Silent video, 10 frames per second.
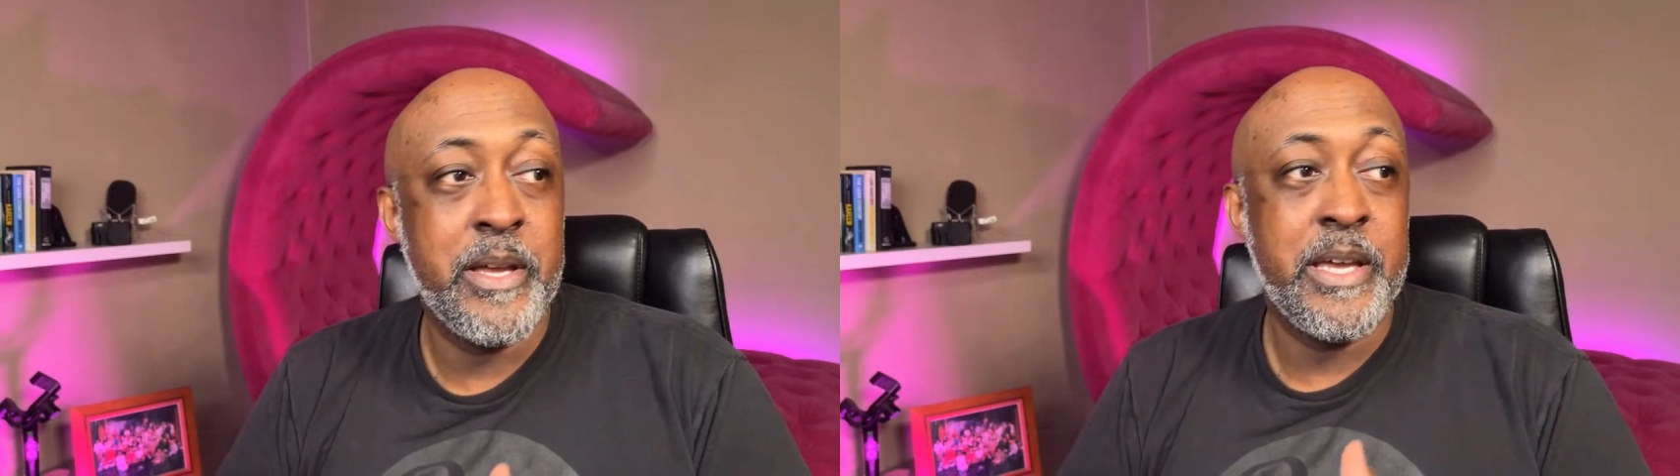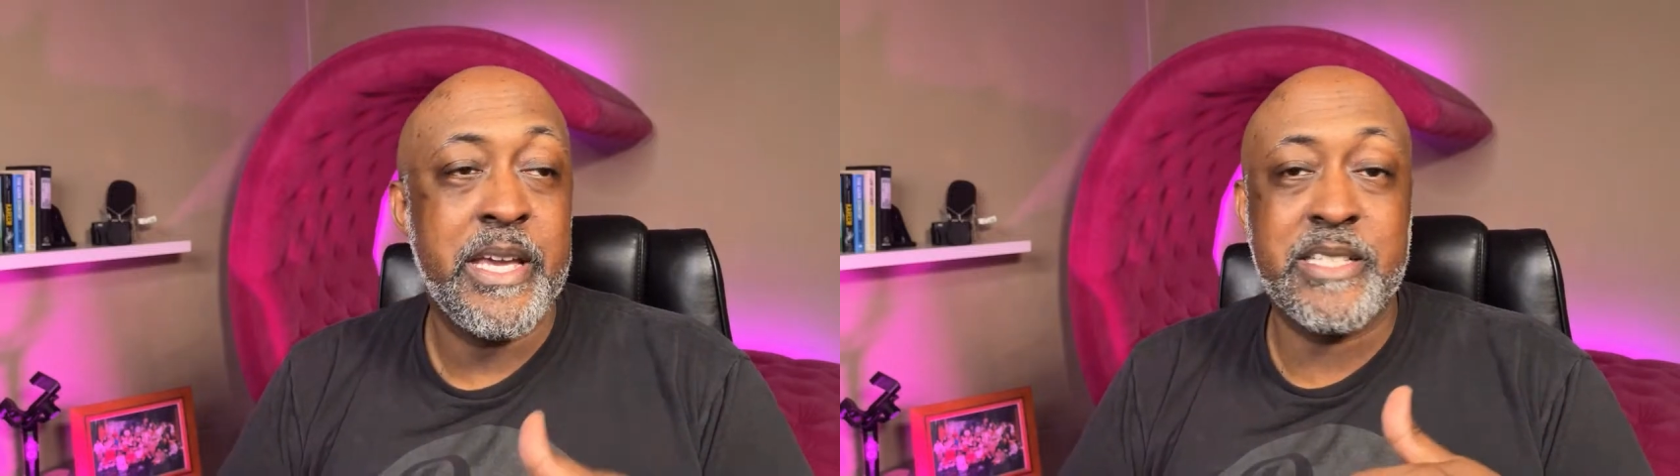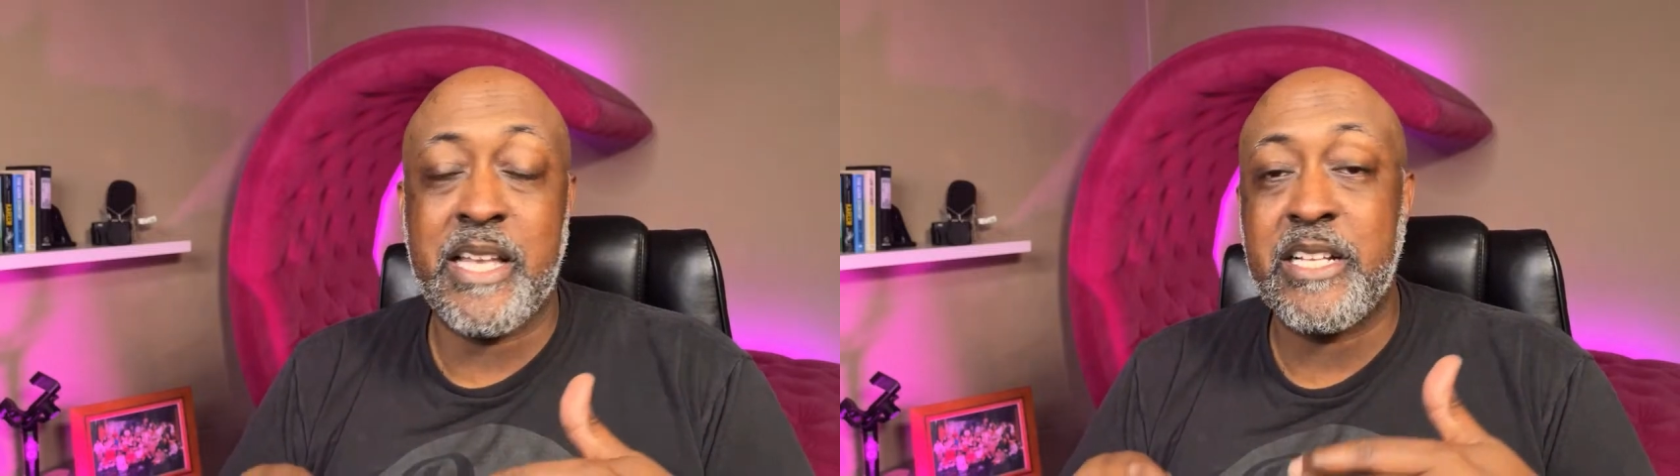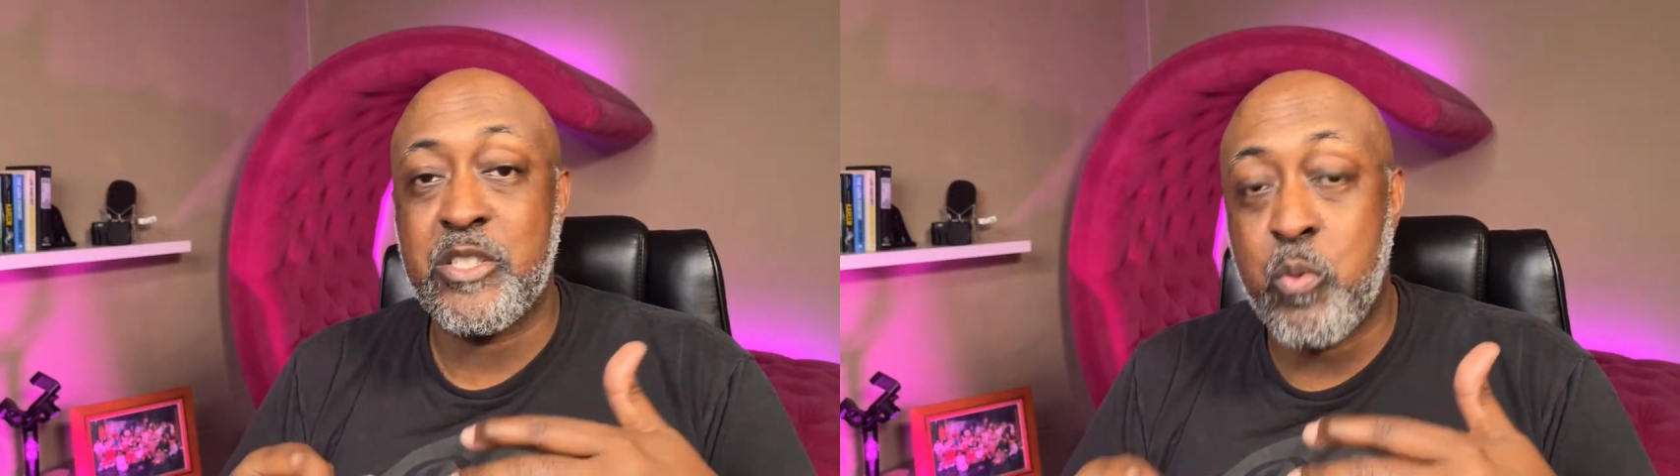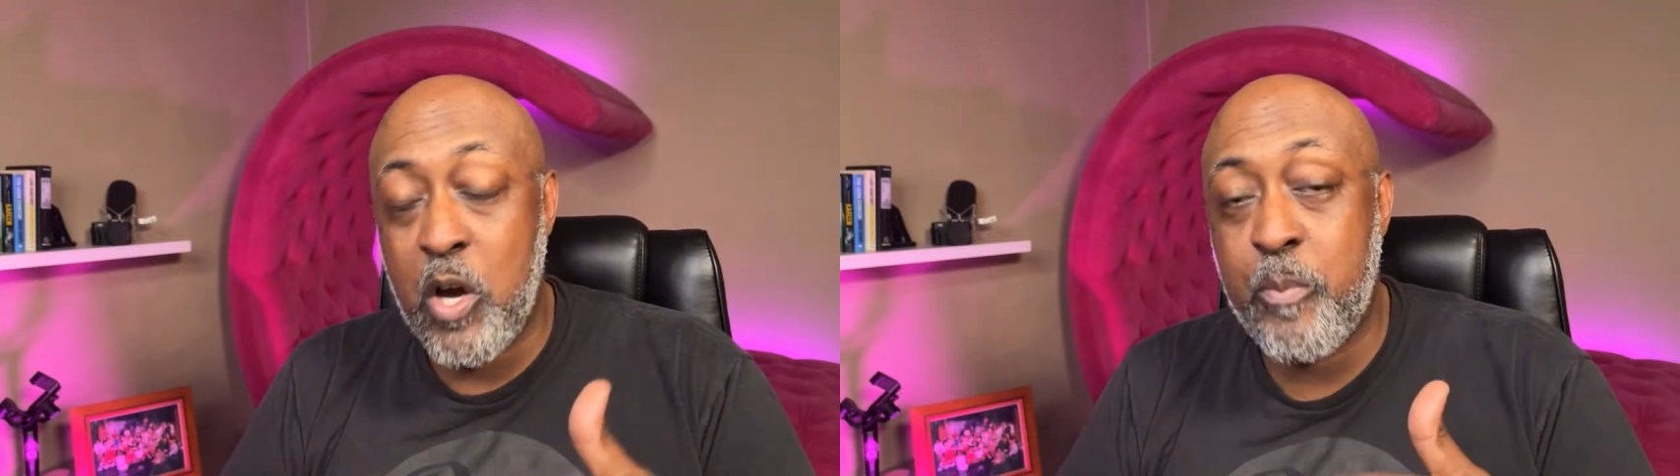is like
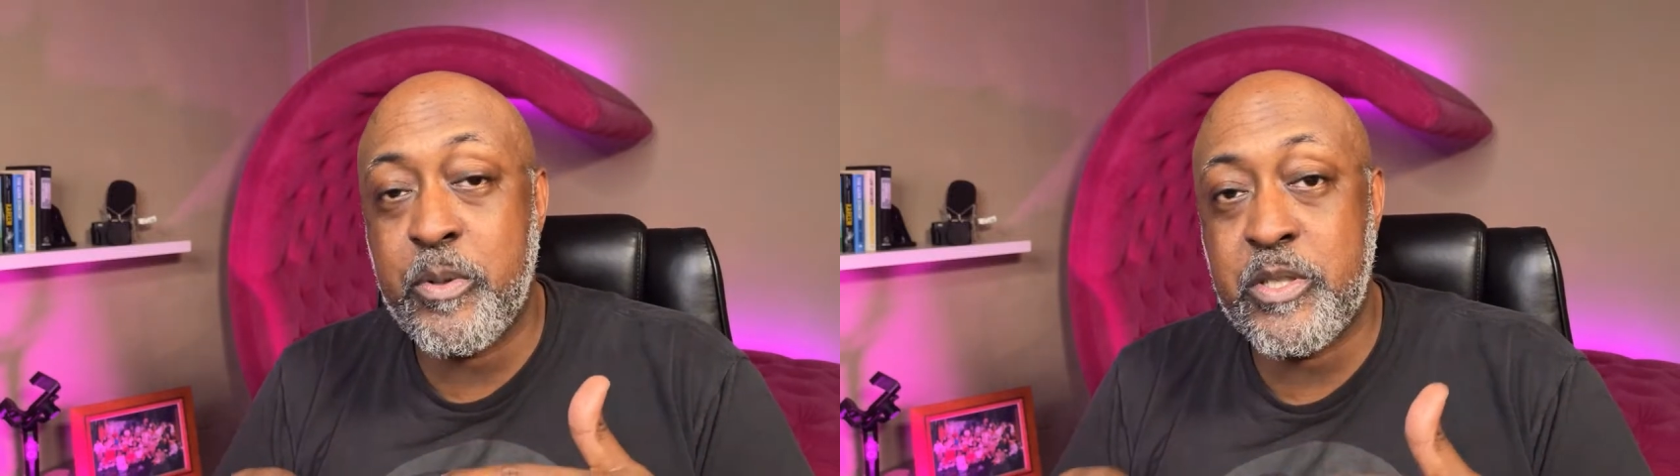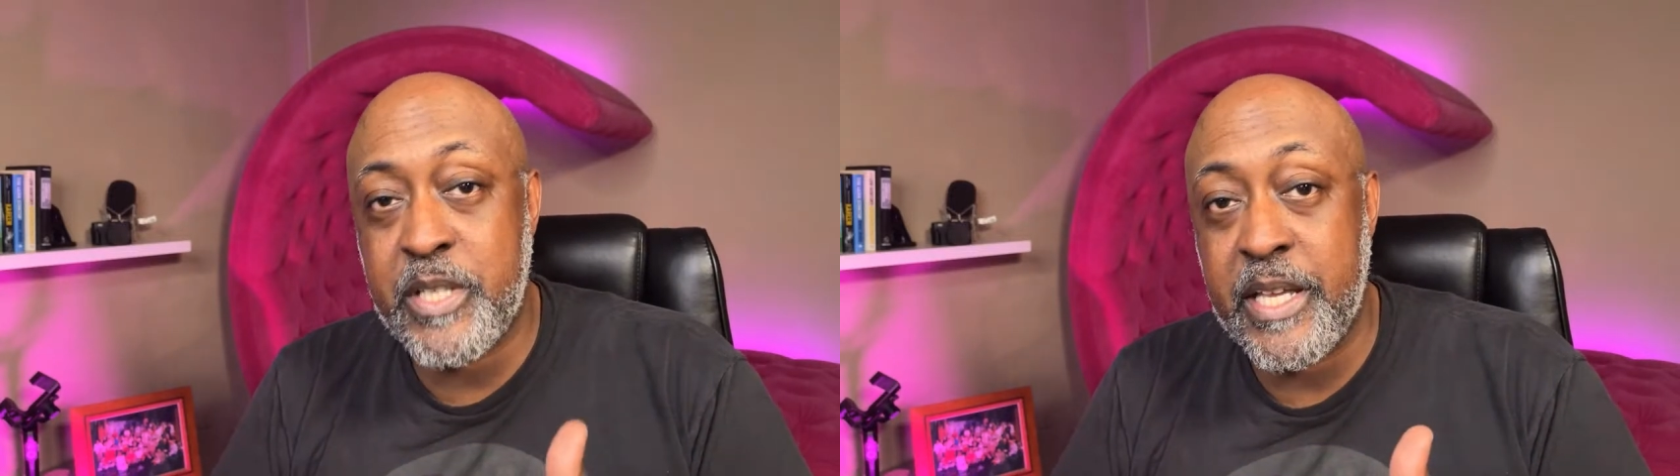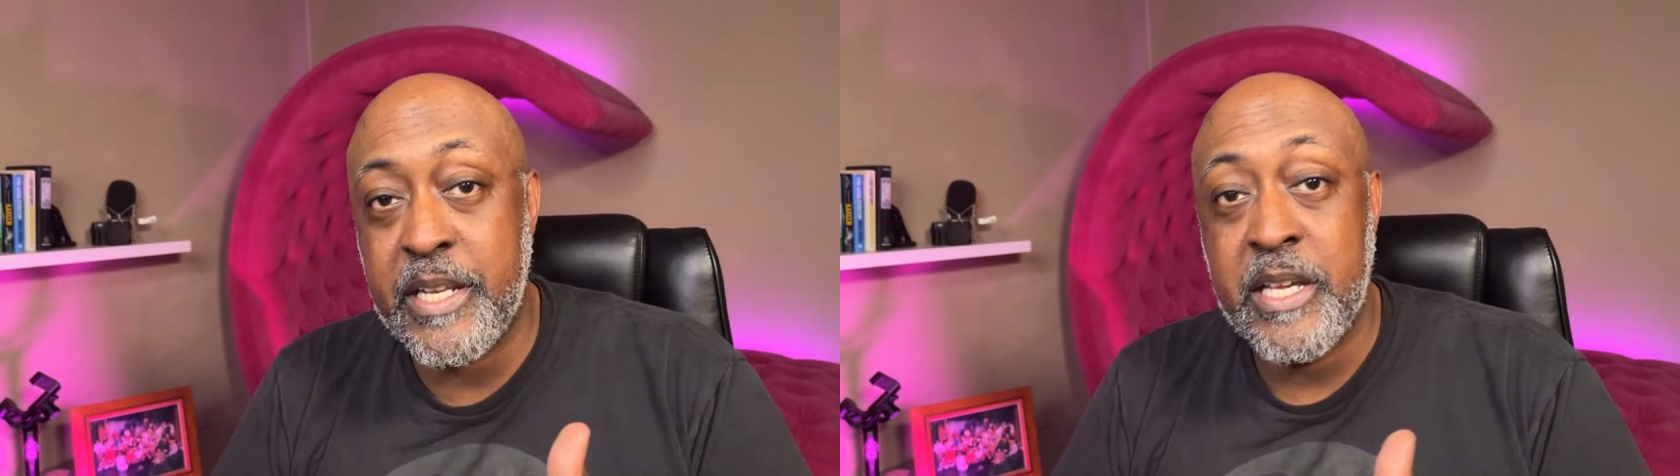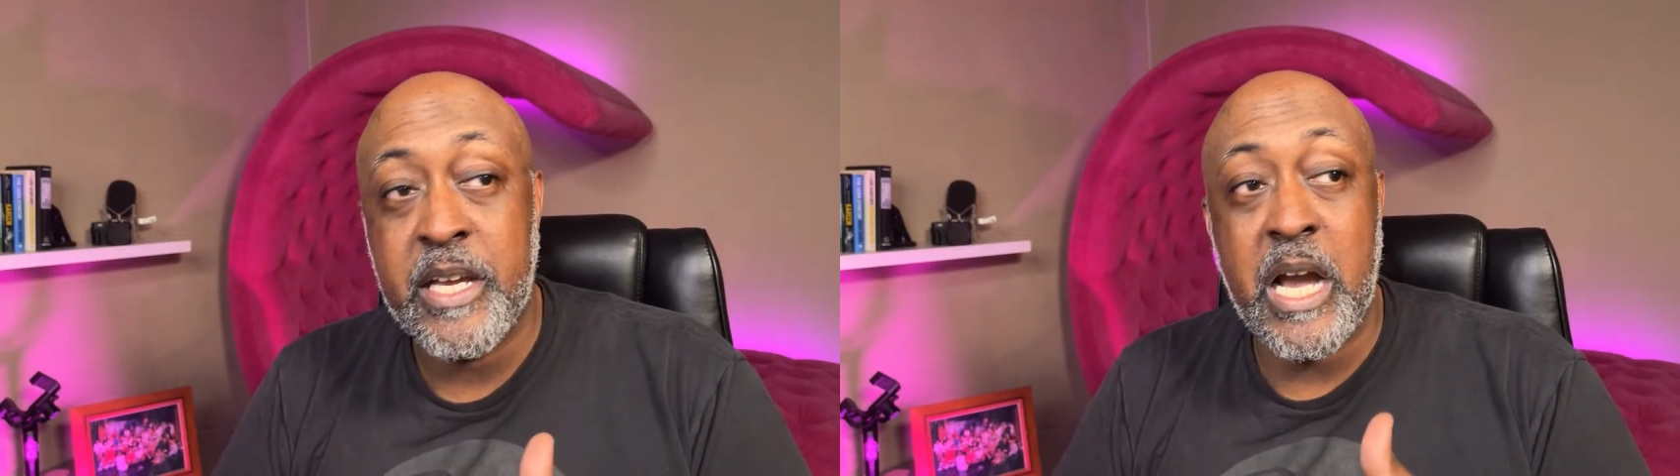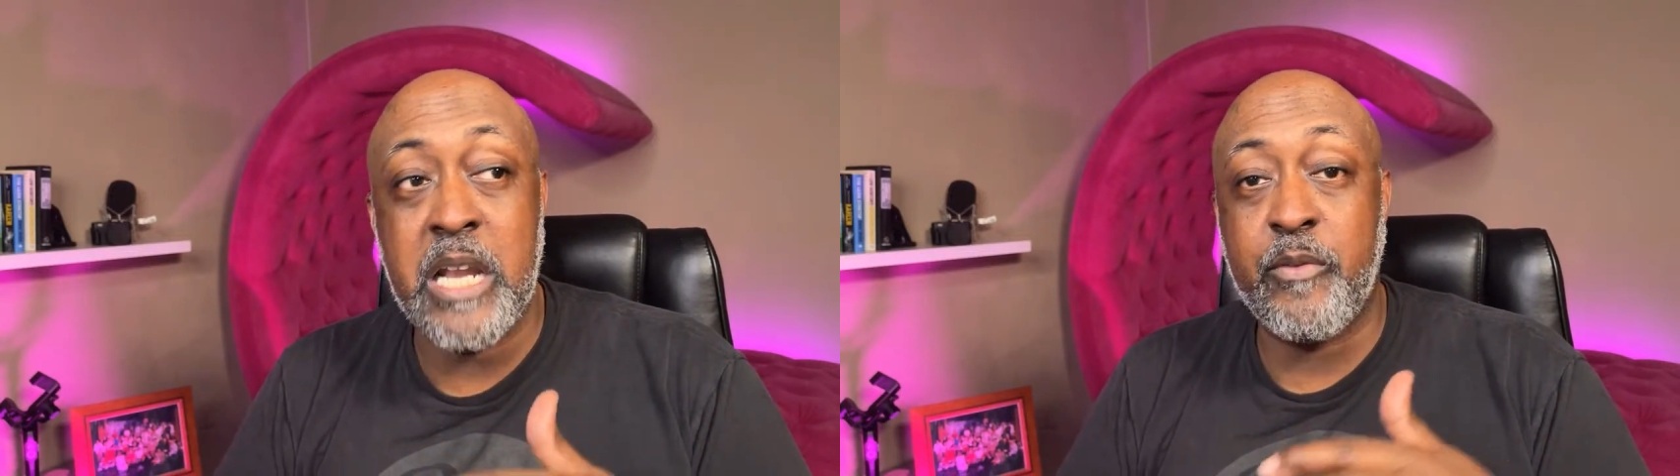12%
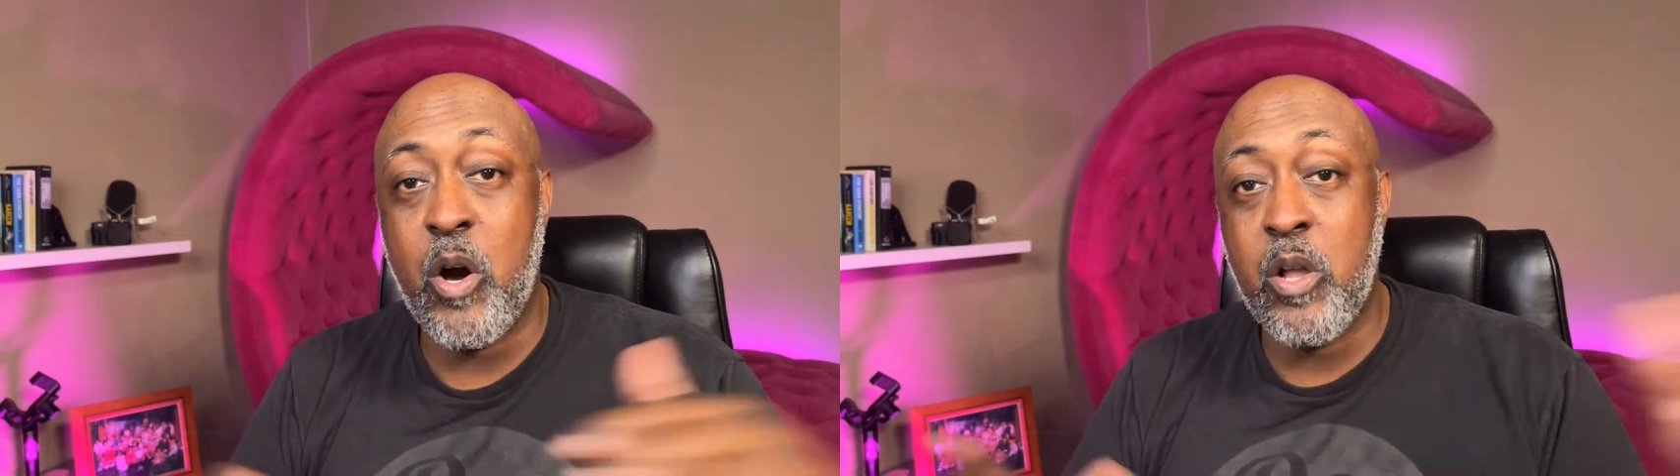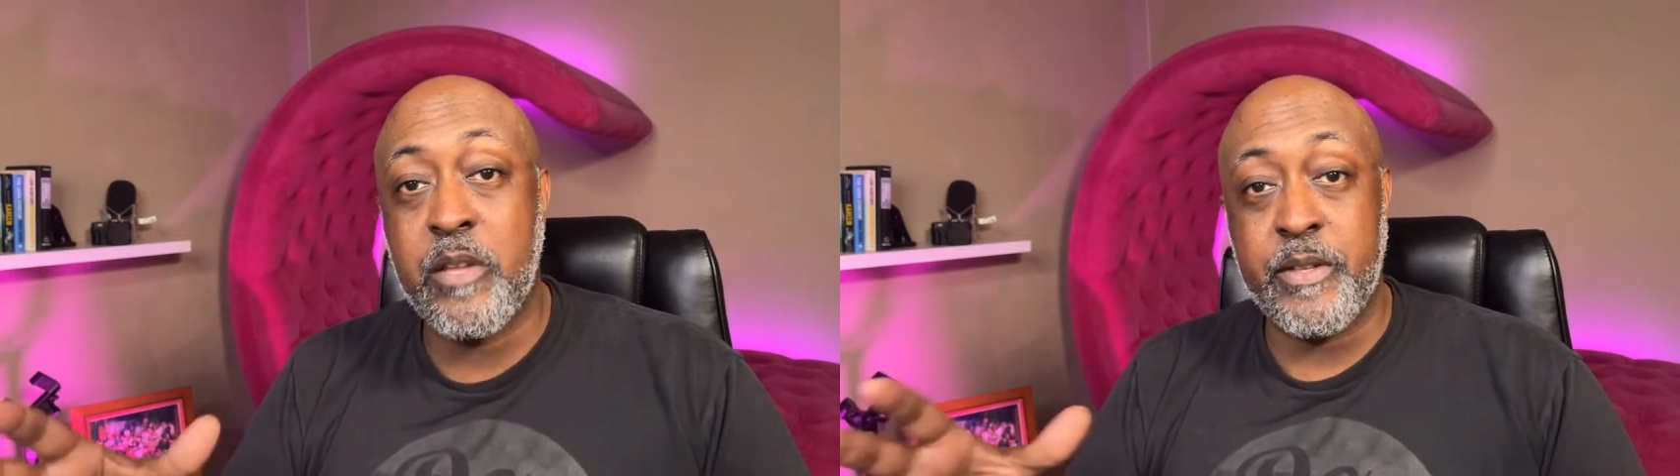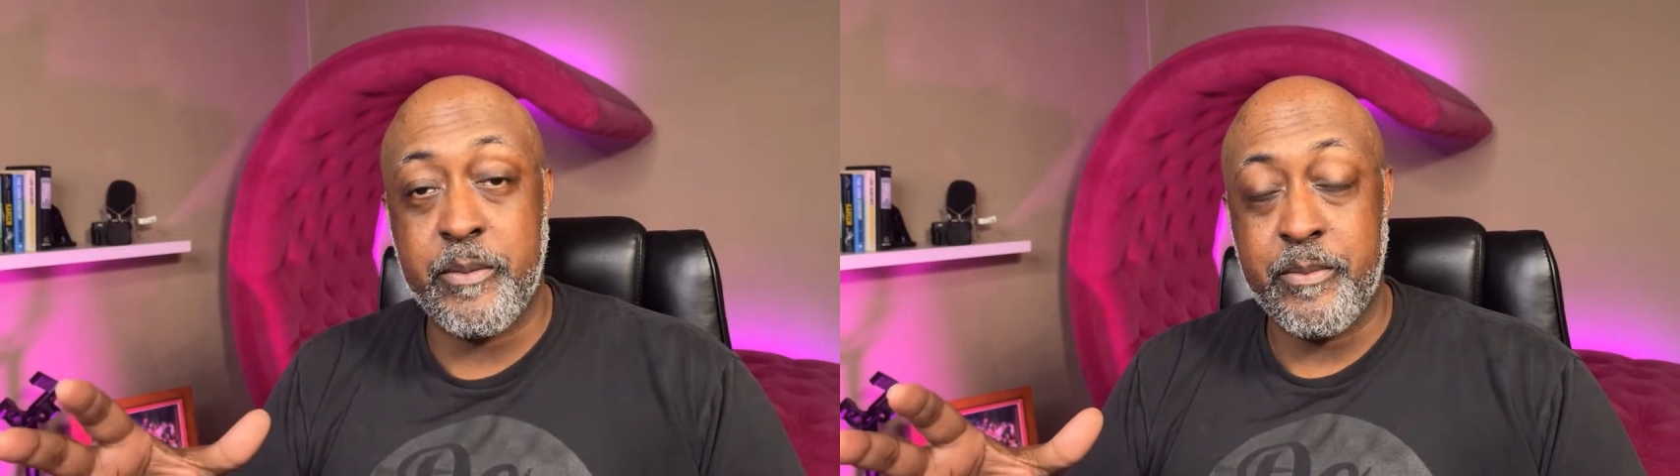out of all of them.